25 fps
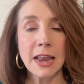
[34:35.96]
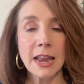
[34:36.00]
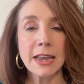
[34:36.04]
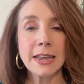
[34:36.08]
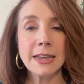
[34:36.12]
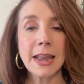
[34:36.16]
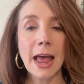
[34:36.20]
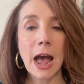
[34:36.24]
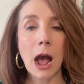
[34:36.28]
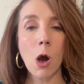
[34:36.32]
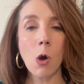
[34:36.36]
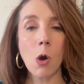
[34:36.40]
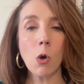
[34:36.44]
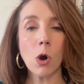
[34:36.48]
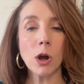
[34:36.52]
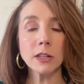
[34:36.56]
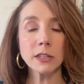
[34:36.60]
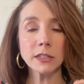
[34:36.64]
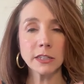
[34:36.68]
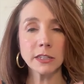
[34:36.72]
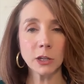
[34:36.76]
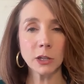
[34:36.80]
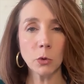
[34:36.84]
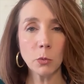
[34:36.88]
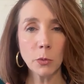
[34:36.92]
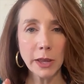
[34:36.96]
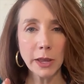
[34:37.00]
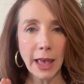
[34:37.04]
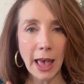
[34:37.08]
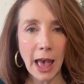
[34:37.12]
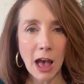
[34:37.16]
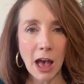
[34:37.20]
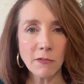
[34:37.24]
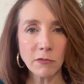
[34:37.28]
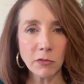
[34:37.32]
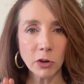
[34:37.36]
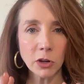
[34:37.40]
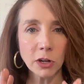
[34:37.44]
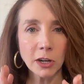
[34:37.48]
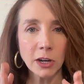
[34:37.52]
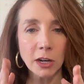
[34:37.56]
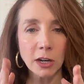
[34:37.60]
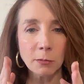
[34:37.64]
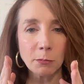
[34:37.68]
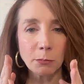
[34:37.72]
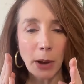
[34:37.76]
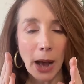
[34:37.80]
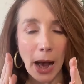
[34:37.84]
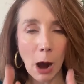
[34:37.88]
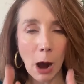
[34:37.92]
Now, until we have
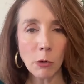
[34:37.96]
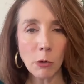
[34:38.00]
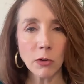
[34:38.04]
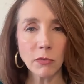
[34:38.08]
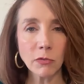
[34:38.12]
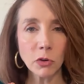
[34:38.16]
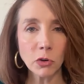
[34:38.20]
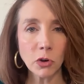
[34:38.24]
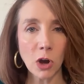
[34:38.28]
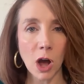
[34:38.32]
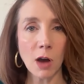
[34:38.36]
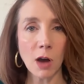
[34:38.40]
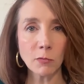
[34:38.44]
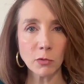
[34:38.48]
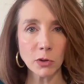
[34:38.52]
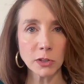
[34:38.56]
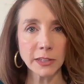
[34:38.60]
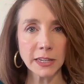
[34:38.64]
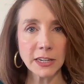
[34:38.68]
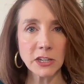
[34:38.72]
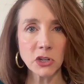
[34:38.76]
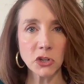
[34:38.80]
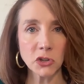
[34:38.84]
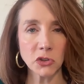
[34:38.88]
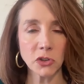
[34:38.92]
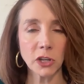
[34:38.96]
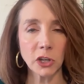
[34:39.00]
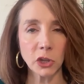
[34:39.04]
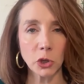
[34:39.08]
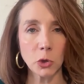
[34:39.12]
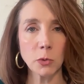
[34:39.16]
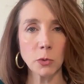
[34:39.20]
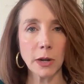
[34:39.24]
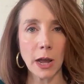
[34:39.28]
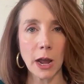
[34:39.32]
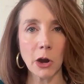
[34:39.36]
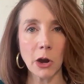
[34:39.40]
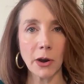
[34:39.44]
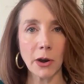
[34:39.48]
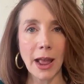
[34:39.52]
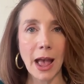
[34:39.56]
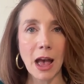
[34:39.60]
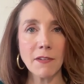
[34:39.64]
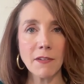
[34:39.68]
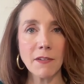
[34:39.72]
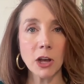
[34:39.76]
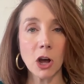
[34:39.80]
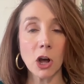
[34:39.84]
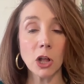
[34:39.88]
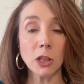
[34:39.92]
powerful conversations like you and I are
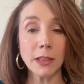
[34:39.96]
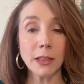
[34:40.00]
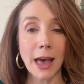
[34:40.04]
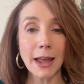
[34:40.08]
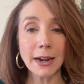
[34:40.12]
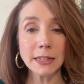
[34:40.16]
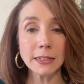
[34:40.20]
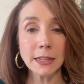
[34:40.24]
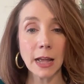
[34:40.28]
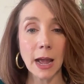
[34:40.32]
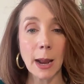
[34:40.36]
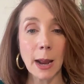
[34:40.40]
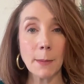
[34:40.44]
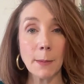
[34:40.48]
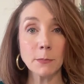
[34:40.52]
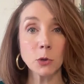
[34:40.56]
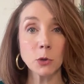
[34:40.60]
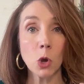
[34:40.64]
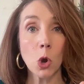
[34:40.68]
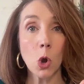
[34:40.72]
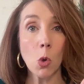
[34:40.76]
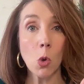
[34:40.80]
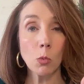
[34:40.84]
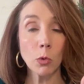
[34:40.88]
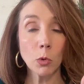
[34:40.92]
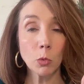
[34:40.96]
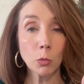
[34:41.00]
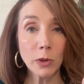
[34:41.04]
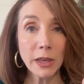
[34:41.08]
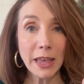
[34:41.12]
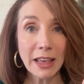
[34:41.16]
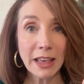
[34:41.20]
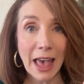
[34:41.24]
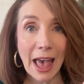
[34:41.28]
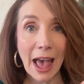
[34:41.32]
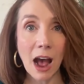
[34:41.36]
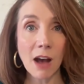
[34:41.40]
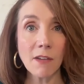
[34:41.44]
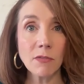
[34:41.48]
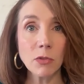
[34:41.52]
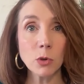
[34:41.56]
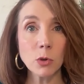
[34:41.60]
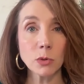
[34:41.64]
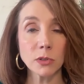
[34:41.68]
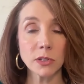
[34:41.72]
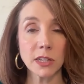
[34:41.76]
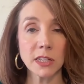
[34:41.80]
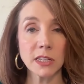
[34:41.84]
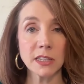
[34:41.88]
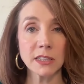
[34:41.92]
having, a lot of times when we have
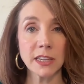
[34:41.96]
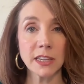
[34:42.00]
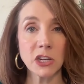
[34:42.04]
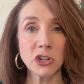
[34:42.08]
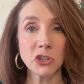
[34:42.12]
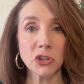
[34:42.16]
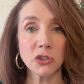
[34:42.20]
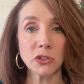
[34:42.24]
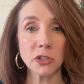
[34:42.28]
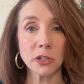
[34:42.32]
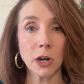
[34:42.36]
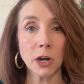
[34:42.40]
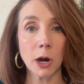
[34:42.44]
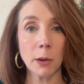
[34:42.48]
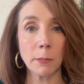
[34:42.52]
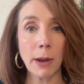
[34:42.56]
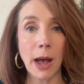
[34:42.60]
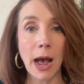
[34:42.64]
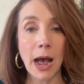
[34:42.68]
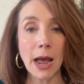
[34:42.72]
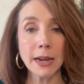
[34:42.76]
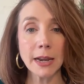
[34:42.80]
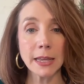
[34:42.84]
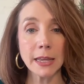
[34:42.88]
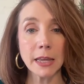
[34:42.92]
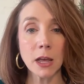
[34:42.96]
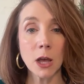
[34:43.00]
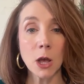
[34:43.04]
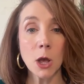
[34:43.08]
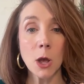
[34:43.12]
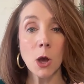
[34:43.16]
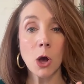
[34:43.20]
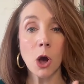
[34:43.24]
those sensations in our body,